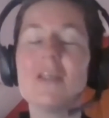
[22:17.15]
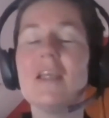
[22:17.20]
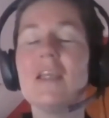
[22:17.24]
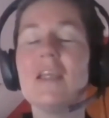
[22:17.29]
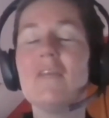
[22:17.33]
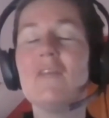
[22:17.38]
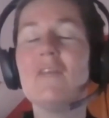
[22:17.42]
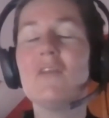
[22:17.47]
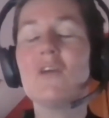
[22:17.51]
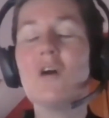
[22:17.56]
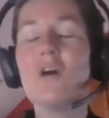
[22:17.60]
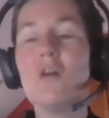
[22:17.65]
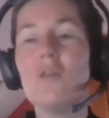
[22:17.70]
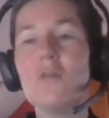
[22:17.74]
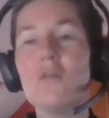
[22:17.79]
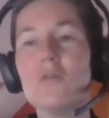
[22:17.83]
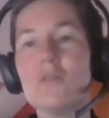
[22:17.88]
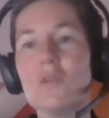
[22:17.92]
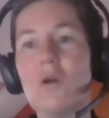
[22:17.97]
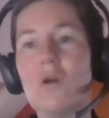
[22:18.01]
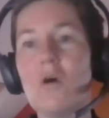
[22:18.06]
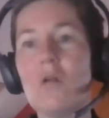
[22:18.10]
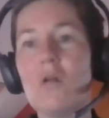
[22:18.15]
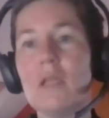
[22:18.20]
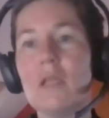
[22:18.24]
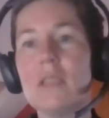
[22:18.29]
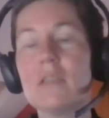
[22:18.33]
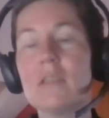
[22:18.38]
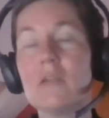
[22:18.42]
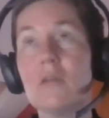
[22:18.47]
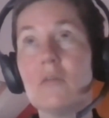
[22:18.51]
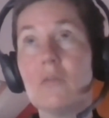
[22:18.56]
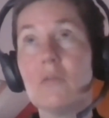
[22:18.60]
If you've got those long
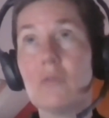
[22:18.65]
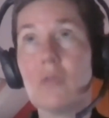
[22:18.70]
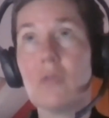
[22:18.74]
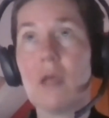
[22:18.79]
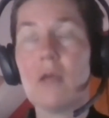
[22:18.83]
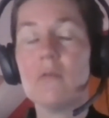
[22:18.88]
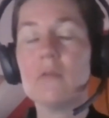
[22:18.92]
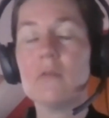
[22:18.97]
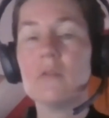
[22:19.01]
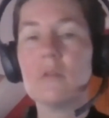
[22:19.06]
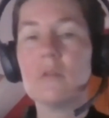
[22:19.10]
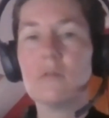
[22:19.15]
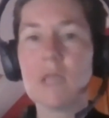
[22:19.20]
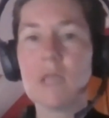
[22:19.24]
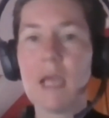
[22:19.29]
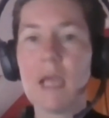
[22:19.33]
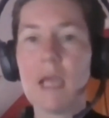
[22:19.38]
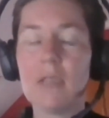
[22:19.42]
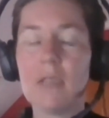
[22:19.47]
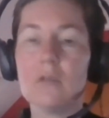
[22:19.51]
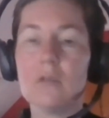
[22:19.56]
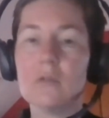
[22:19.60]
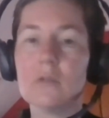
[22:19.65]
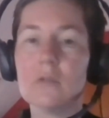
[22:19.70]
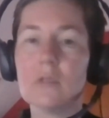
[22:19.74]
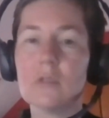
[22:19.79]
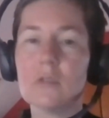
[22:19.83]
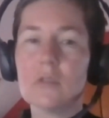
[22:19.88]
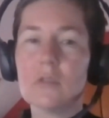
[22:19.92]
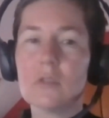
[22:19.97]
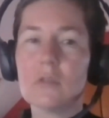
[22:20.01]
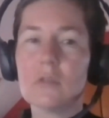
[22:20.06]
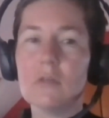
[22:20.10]
list of thousands of titles,
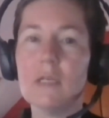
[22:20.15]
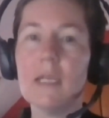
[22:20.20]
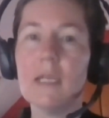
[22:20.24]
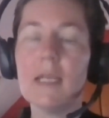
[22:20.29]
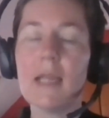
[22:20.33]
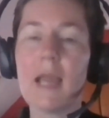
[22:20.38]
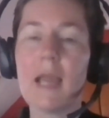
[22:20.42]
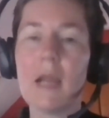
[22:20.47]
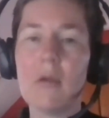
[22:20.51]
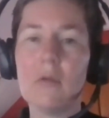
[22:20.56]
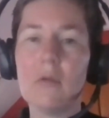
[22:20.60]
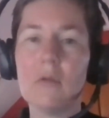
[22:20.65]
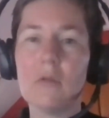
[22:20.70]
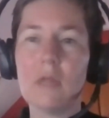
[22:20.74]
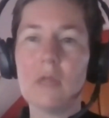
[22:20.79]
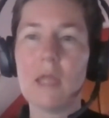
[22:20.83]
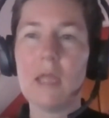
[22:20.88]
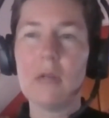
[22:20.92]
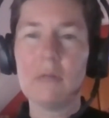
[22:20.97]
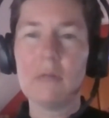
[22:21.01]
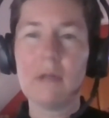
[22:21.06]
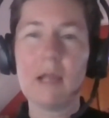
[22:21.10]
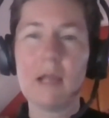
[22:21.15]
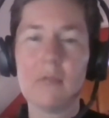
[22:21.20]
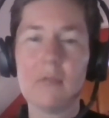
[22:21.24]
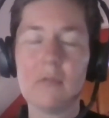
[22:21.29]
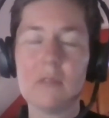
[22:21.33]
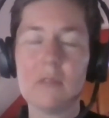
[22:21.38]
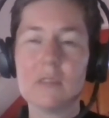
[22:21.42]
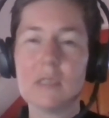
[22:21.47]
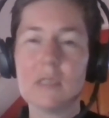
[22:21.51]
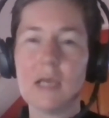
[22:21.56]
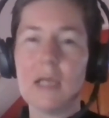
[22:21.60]
screening out the
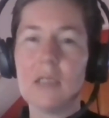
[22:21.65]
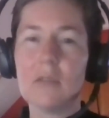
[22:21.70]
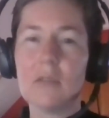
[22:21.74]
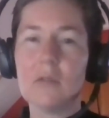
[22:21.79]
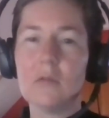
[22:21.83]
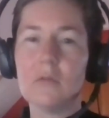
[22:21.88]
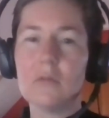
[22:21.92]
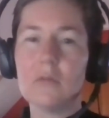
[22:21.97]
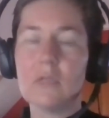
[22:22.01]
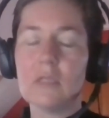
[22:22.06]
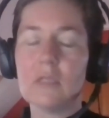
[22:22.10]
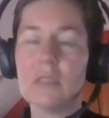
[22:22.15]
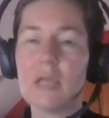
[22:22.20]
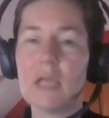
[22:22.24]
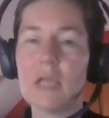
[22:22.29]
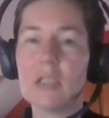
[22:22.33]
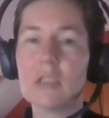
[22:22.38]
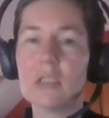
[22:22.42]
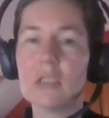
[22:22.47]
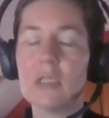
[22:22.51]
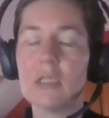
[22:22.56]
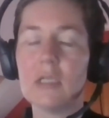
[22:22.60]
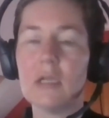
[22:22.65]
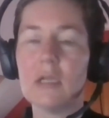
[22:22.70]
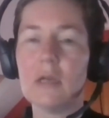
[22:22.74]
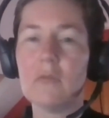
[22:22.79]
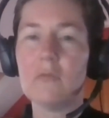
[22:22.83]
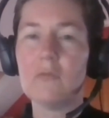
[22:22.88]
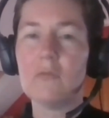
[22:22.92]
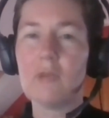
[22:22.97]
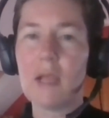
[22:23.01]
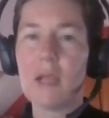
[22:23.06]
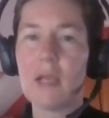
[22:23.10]
irrelevant titles is actually a
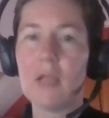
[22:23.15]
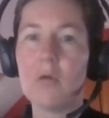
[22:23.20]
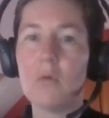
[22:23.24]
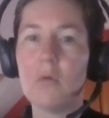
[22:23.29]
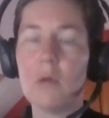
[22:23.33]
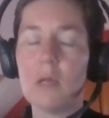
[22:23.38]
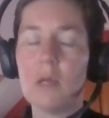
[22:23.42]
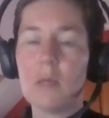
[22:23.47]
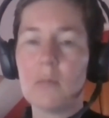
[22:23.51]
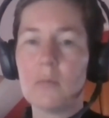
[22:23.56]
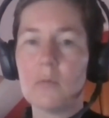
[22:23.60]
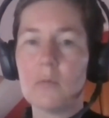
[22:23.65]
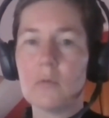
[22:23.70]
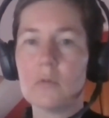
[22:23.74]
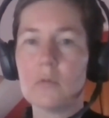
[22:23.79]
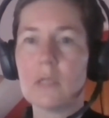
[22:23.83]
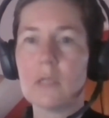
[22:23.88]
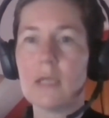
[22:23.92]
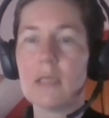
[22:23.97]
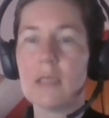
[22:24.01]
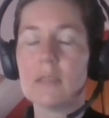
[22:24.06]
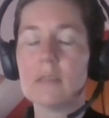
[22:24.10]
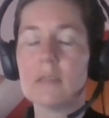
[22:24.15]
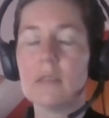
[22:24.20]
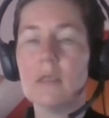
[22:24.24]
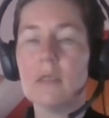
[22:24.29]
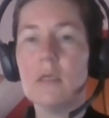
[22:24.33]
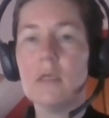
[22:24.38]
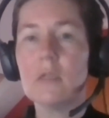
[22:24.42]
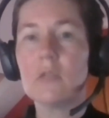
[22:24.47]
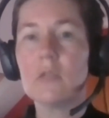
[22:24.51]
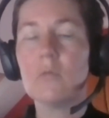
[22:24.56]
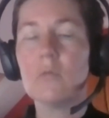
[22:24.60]
fairly quick process.
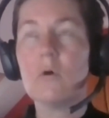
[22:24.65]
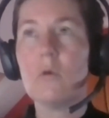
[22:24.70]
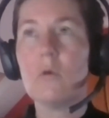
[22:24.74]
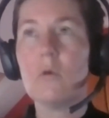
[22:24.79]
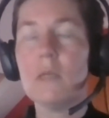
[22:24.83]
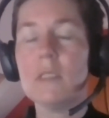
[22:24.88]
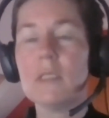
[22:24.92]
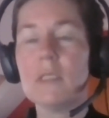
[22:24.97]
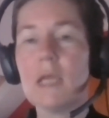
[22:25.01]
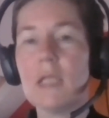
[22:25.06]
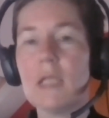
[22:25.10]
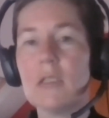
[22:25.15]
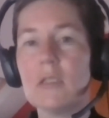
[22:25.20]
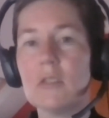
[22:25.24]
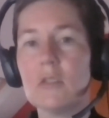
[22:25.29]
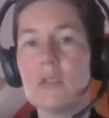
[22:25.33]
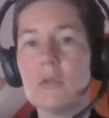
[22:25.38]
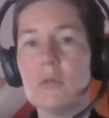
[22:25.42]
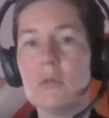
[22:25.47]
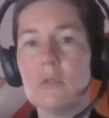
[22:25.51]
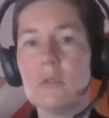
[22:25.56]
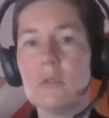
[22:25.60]
So what we tend to do is...